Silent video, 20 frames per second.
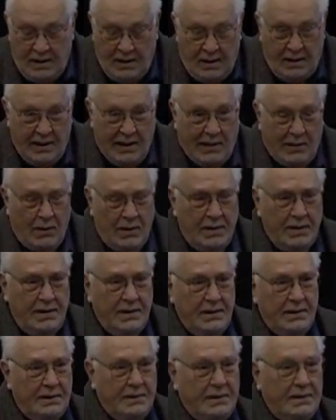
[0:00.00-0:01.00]
Now,
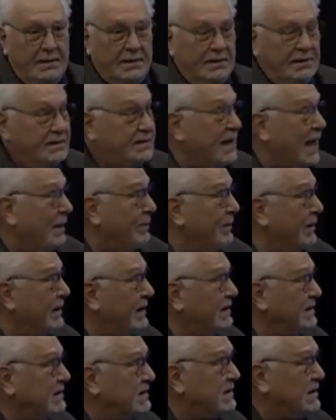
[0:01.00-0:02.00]
the topic
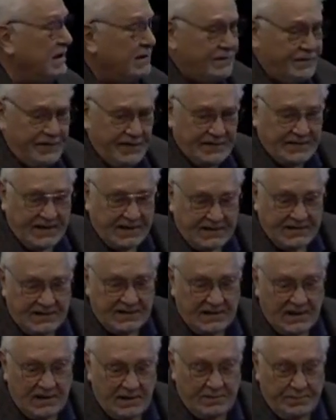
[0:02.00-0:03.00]
is physics
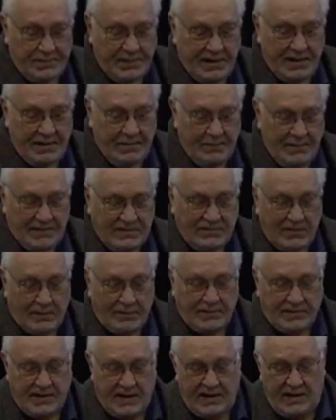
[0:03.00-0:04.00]
being
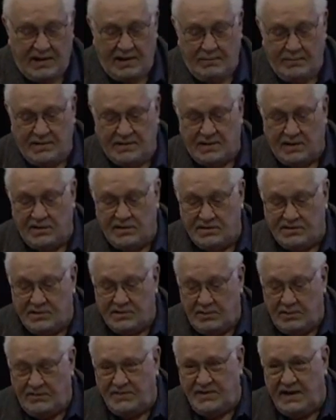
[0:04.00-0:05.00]
misrepresented and misunderstood.
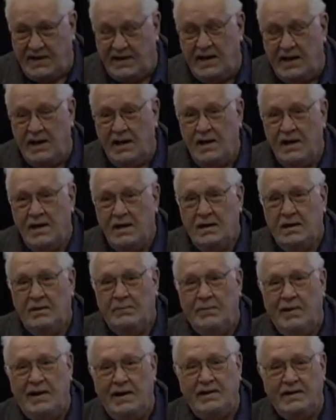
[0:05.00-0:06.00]
We've seen
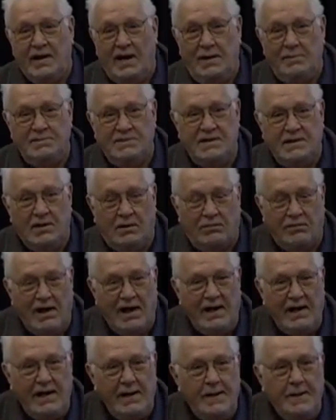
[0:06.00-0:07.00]
many times
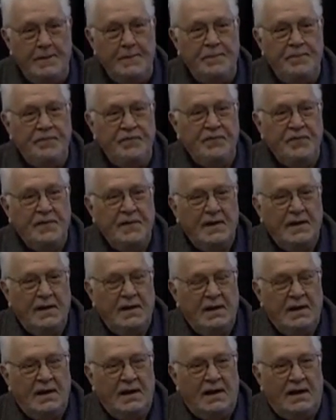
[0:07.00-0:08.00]
already
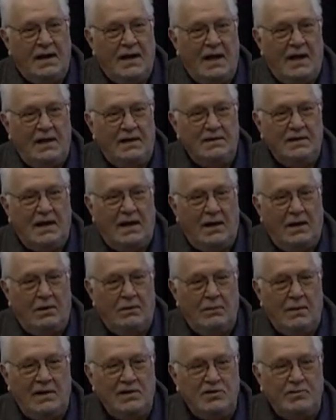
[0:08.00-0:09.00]
how
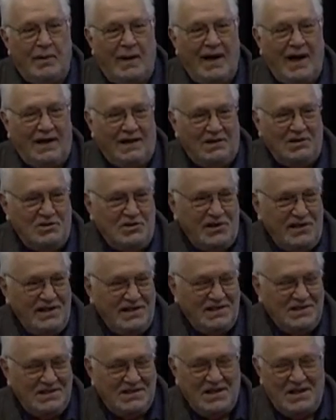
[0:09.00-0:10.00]
much biology
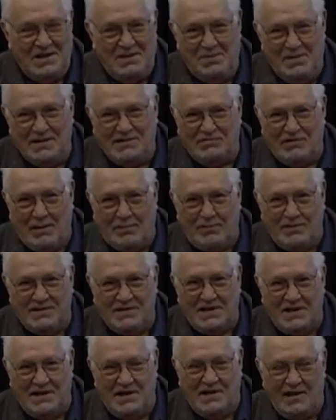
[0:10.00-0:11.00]
is
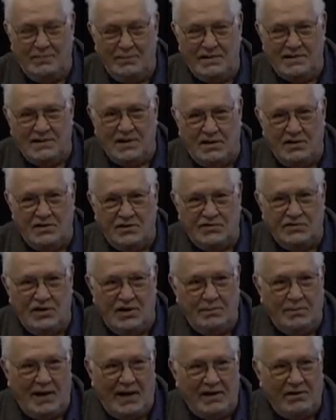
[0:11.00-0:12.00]
misrepresented and
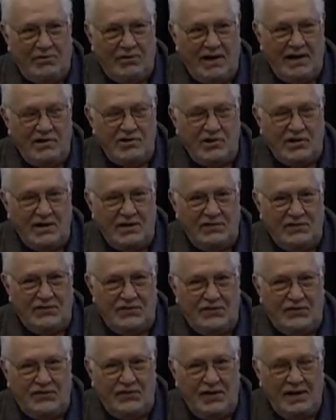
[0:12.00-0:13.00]
misunderstood by
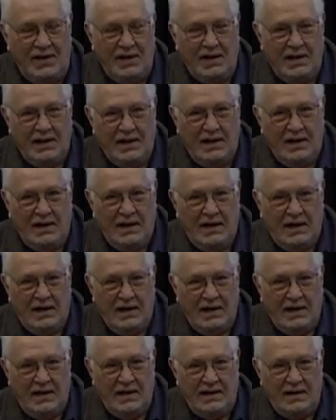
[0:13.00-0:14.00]
creationists.
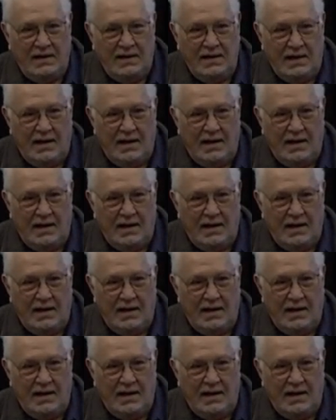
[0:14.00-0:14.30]
And